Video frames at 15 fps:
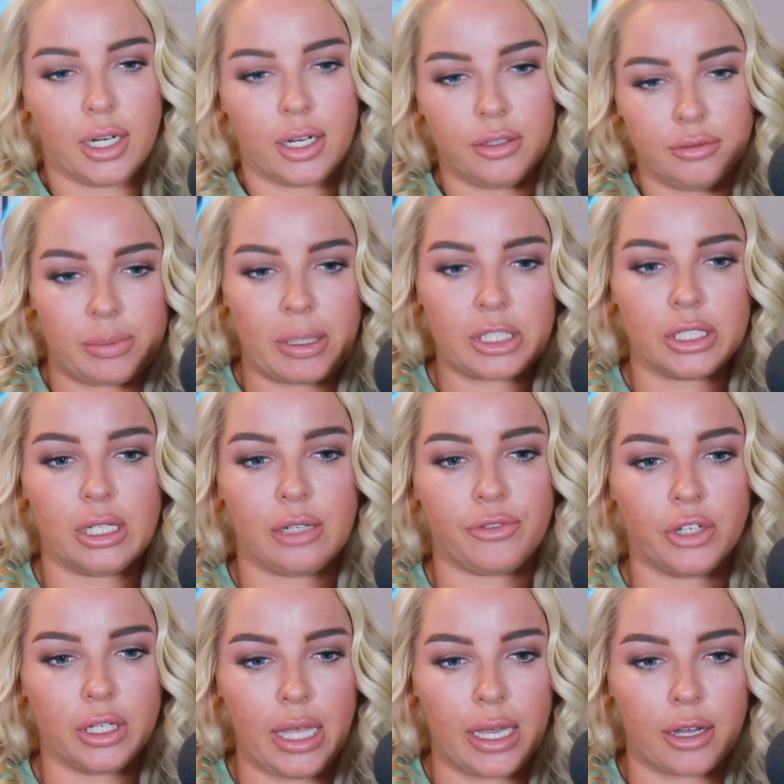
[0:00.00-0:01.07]
know? Especially if
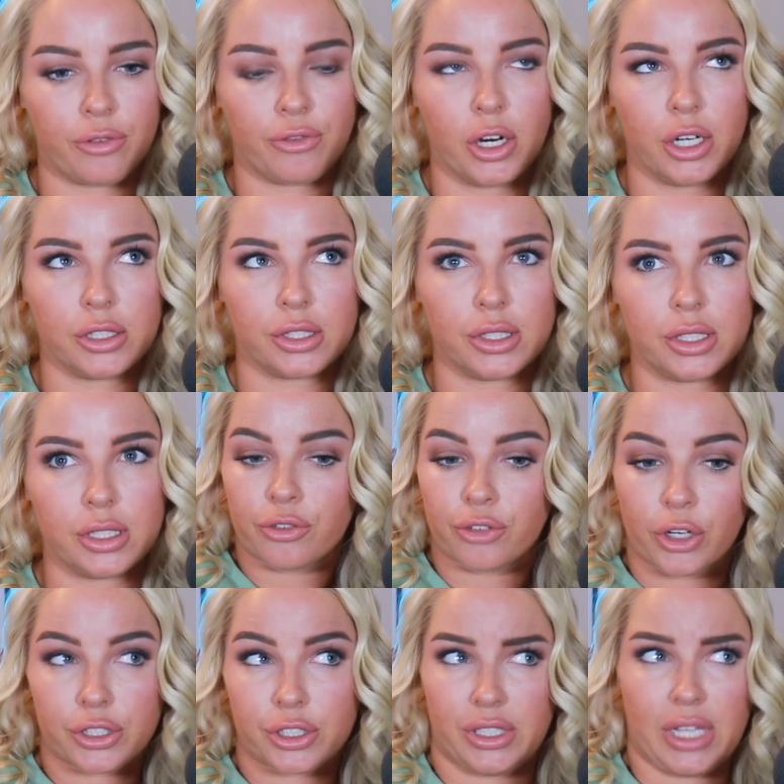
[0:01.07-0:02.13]
you're like a first,
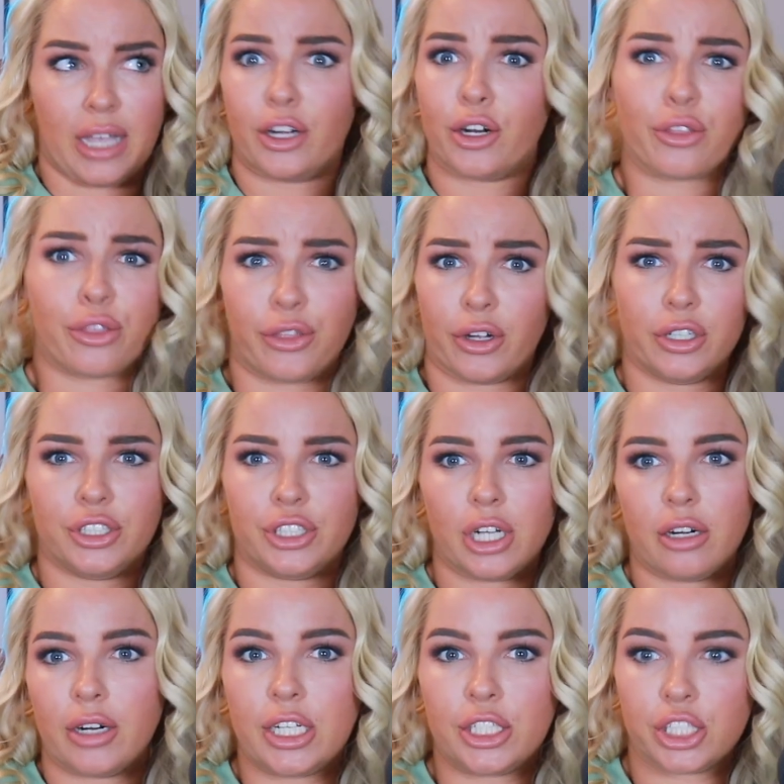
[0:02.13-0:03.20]
second or third
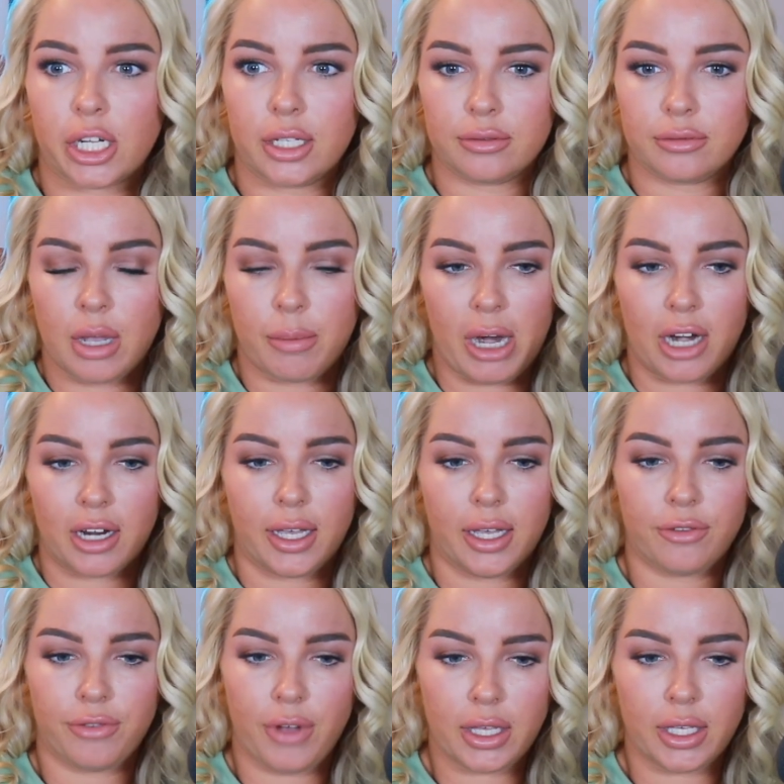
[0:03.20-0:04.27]
generation American.
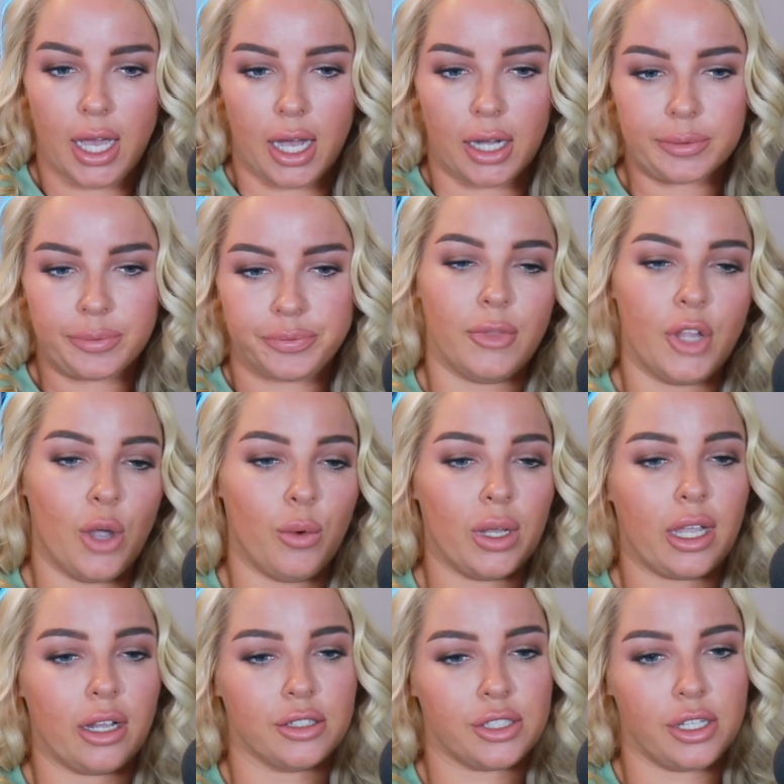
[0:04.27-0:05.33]
Fuck yeah. No one
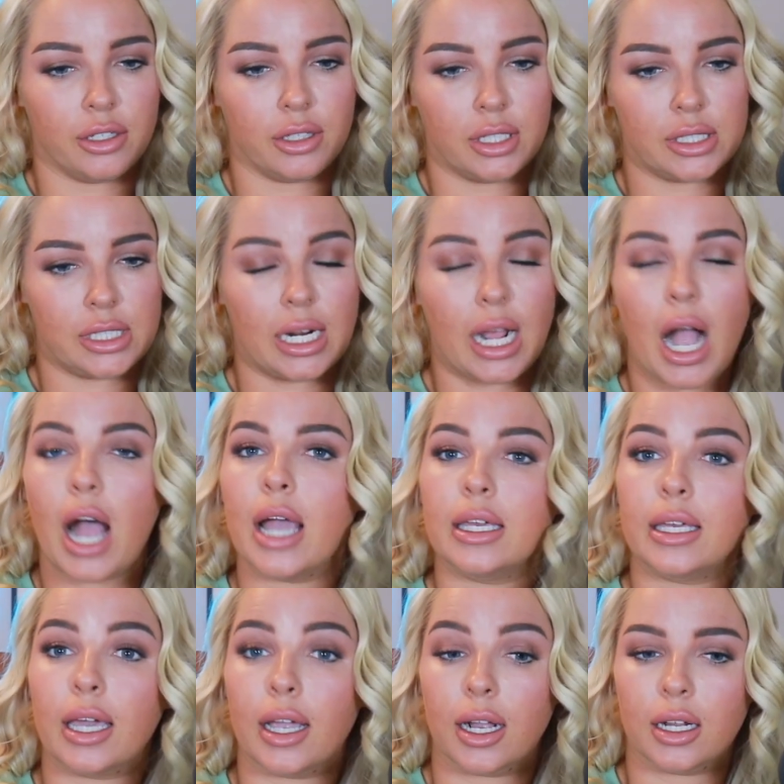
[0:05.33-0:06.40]
cares that you're Latina. I
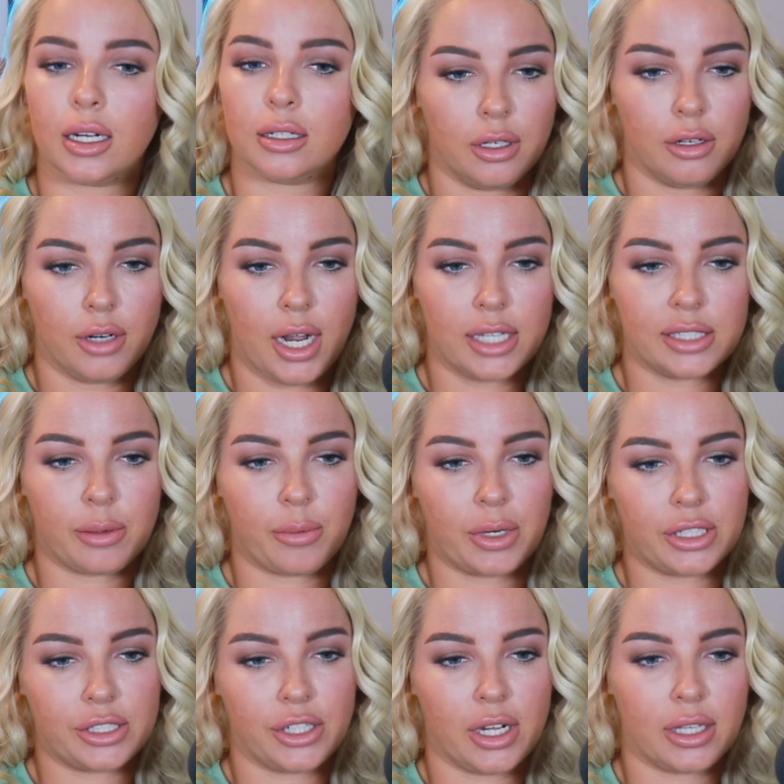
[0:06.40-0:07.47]
care. Congrats, but what
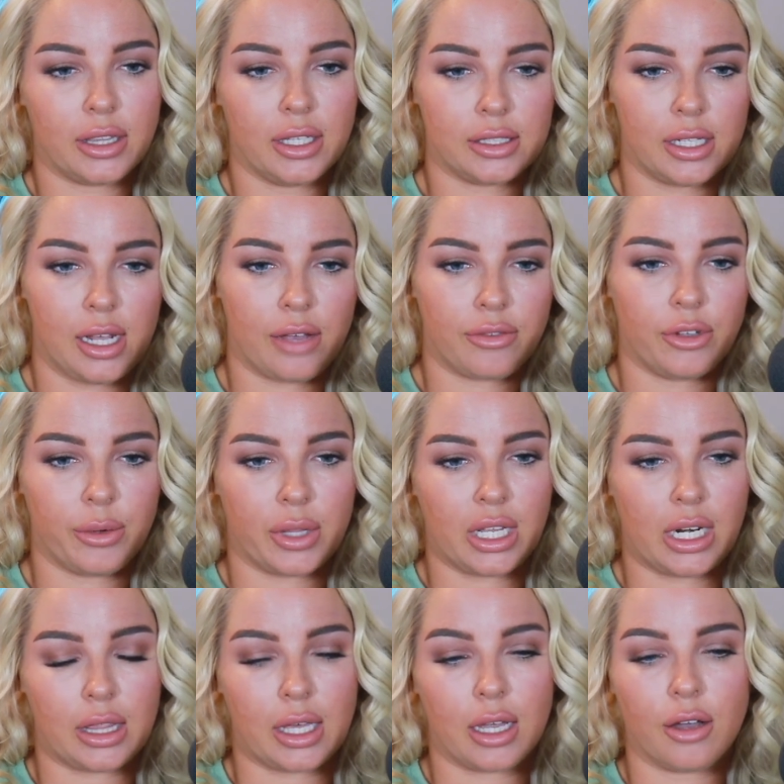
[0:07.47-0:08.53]
does your ethnicity have to do with
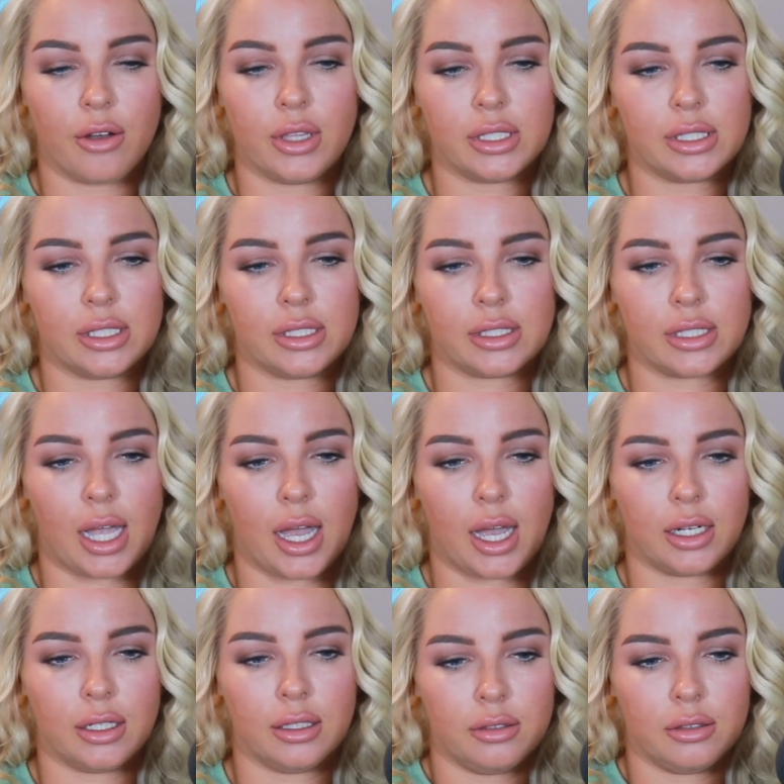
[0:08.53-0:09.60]
anything? Oh, this is
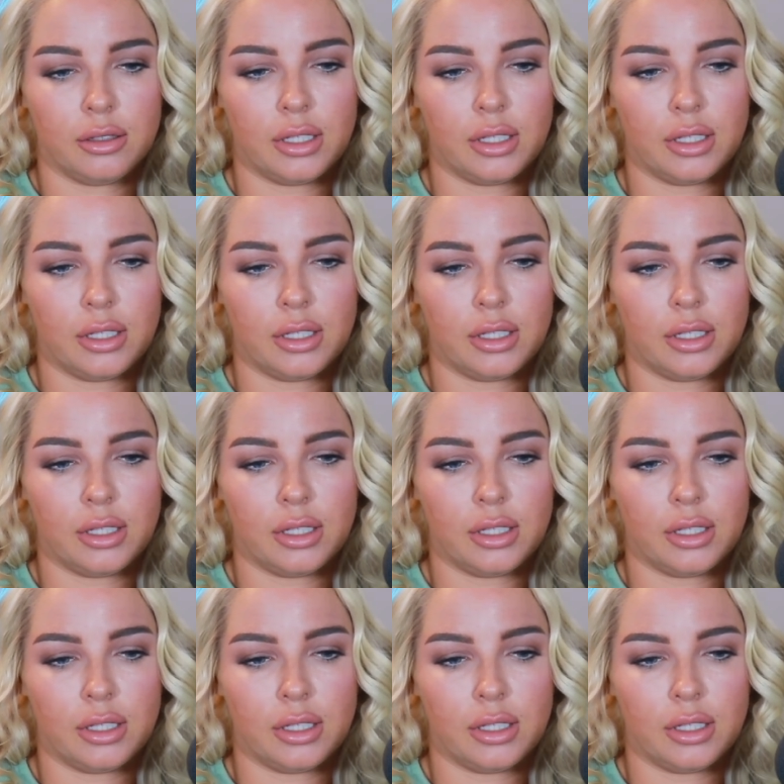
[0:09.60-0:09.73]
sad.